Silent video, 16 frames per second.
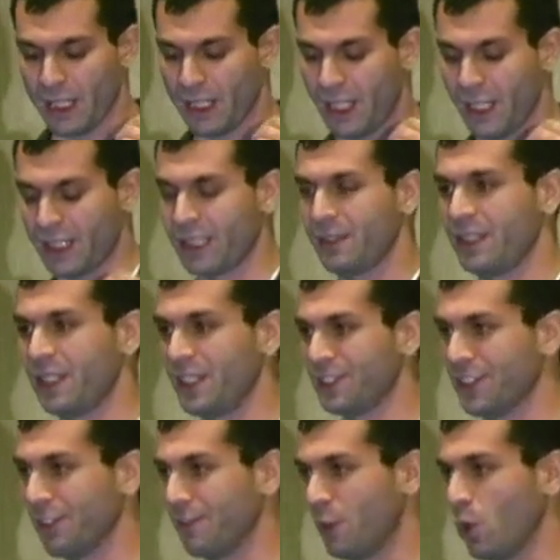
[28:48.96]
activity
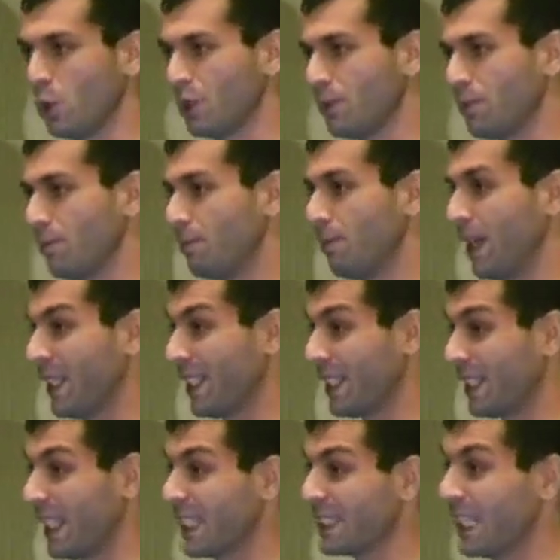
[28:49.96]
is invoked by the
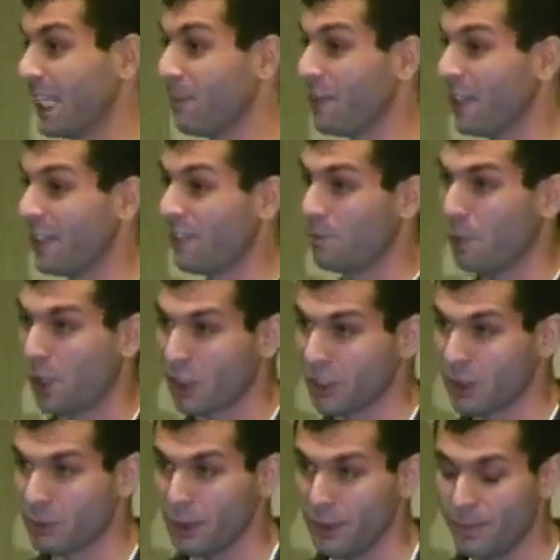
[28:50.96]
class name if
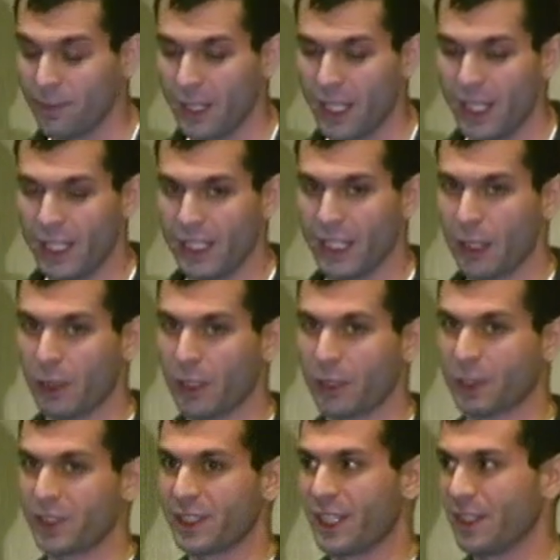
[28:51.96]
possible. Now, I
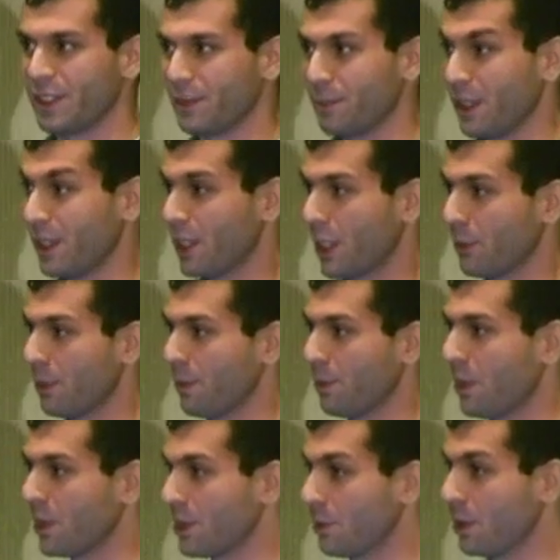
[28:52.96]
understand this may not be
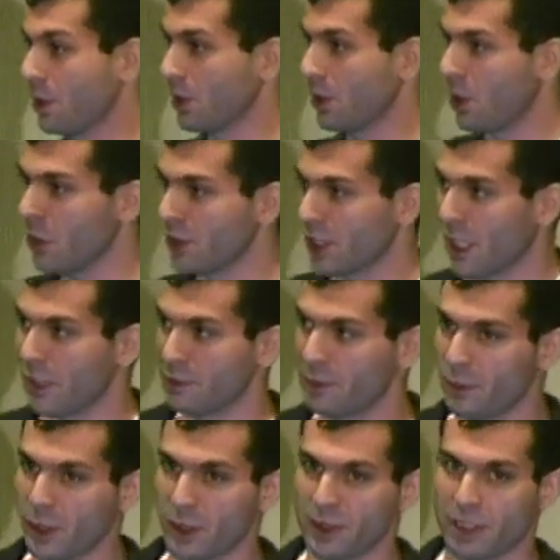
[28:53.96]
possible in all
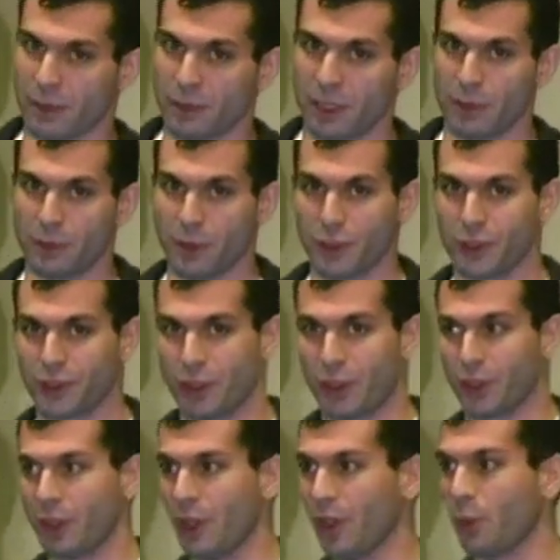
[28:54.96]
times because sometimes you just
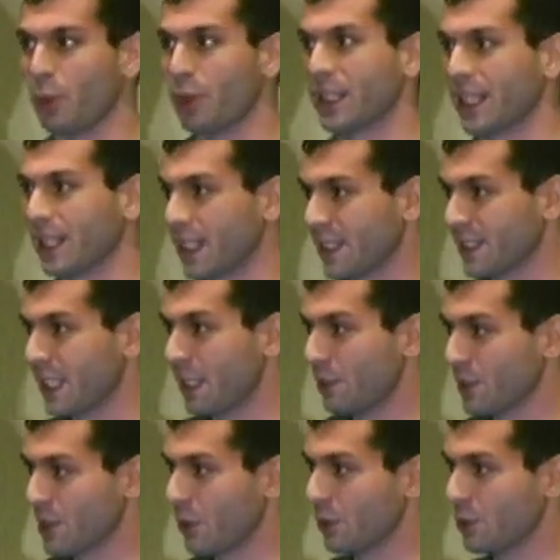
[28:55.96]
don't know what the class
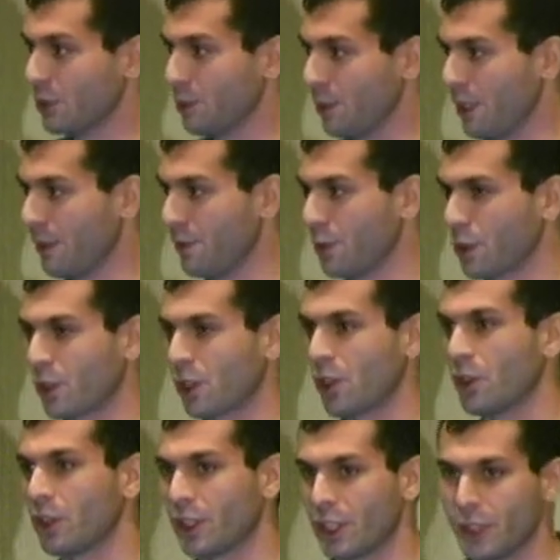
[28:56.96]
name is going to be if you're
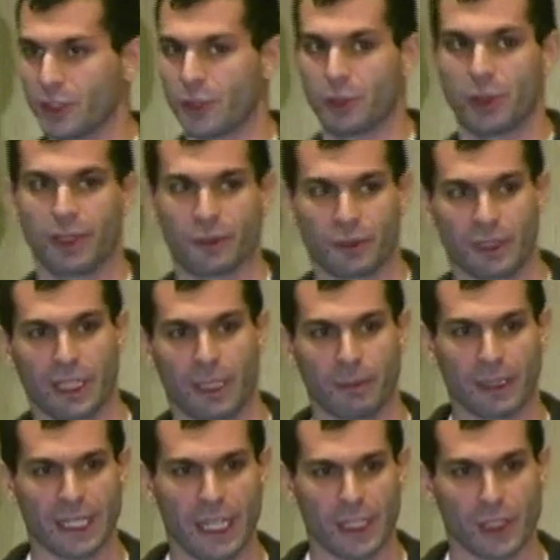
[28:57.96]
calling into a different
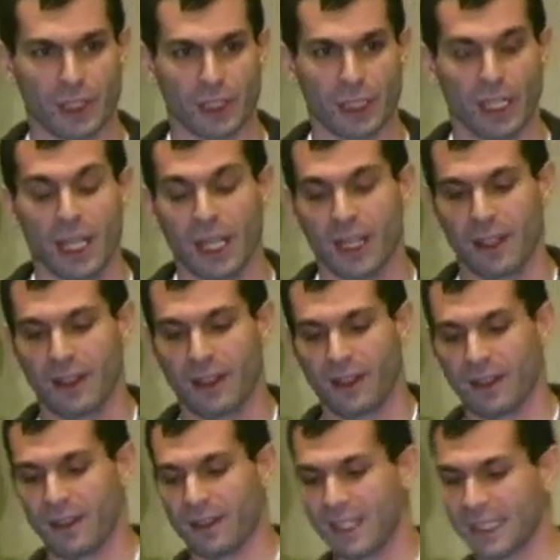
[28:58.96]
application.
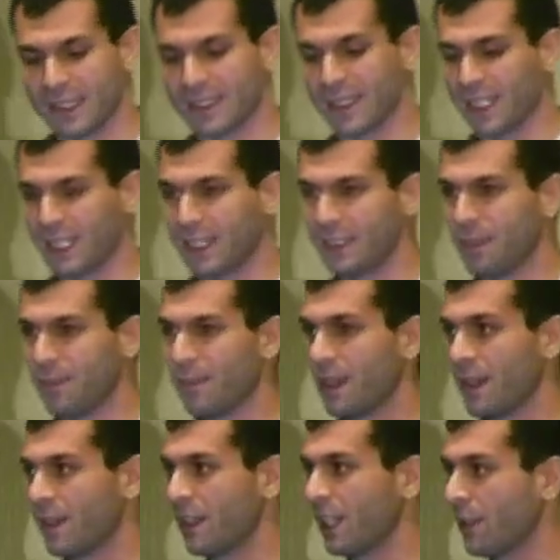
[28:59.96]
That said,
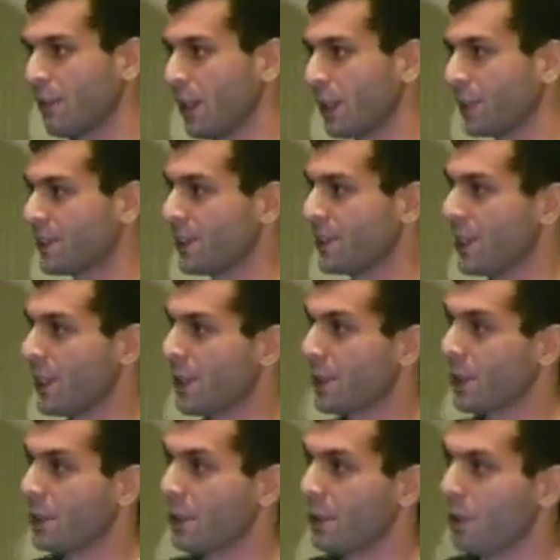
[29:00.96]
think about a
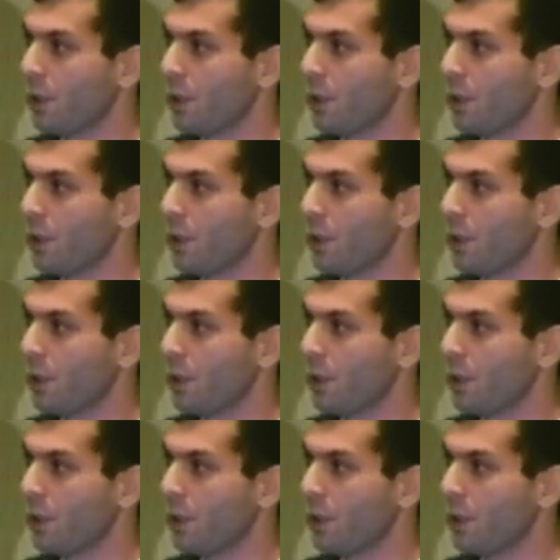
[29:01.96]
scenario